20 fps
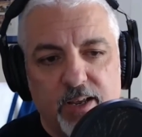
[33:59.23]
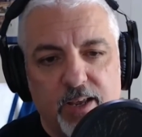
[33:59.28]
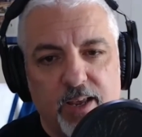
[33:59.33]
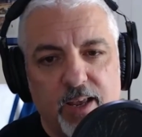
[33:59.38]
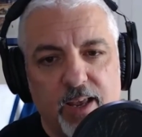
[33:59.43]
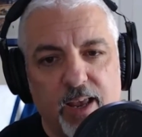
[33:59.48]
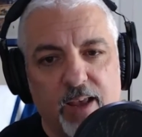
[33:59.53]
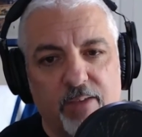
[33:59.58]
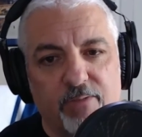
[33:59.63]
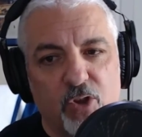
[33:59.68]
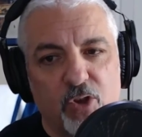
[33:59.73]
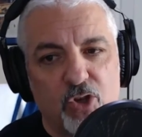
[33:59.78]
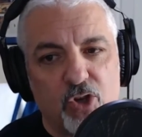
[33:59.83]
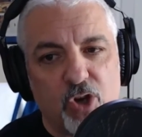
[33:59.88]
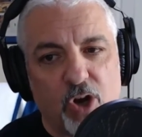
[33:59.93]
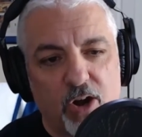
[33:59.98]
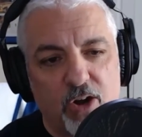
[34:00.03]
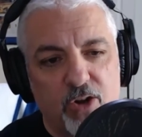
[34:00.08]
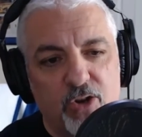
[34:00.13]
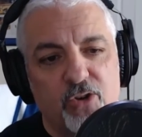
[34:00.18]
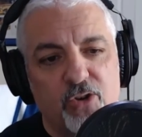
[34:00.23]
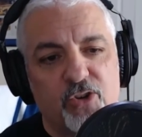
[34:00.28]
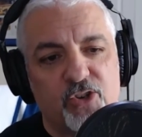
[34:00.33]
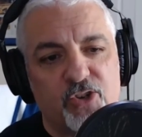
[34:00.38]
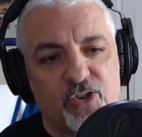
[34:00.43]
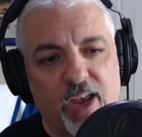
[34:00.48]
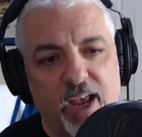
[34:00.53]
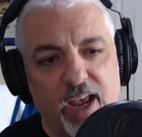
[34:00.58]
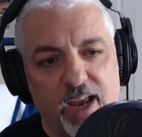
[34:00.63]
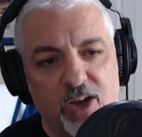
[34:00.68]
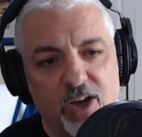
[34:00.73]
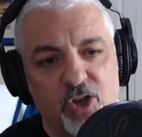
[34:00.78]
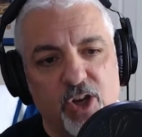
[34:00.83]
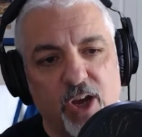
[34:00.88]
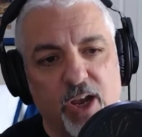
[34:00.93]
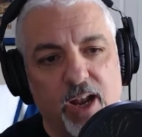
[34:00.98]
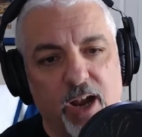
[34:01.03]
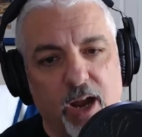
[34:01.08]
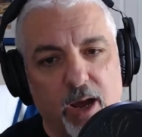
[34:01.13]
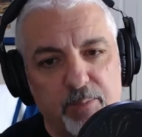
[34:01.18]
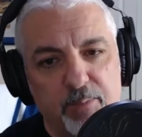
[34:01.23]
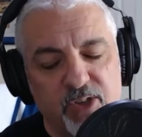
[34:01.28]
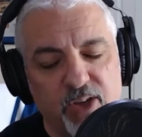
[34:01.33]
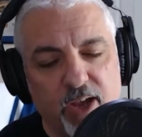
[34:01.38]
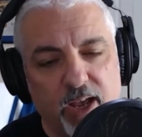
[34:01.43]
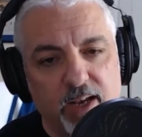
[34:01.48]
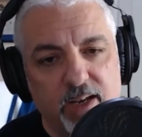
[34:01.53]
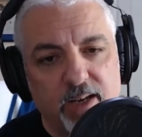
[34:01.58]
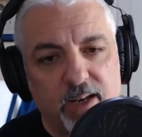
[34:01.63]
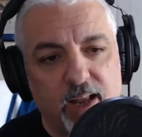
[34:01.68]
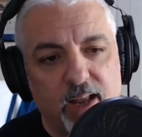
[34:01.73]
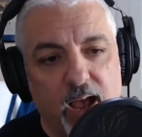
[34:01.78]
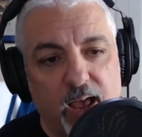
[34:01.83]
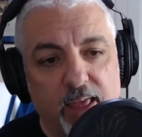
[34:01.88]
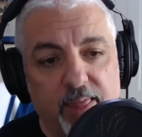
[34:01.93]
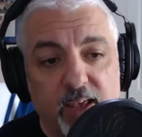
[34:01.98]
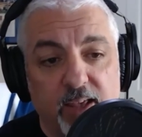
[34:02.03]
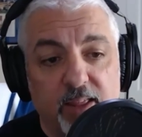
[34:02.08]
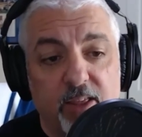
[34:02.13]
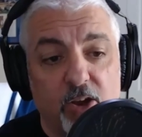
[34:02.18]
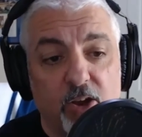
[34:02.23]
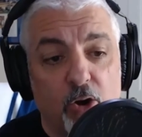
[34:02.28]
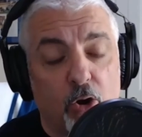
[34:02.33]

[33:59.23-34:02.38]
if the Chargers stage an upset. I think that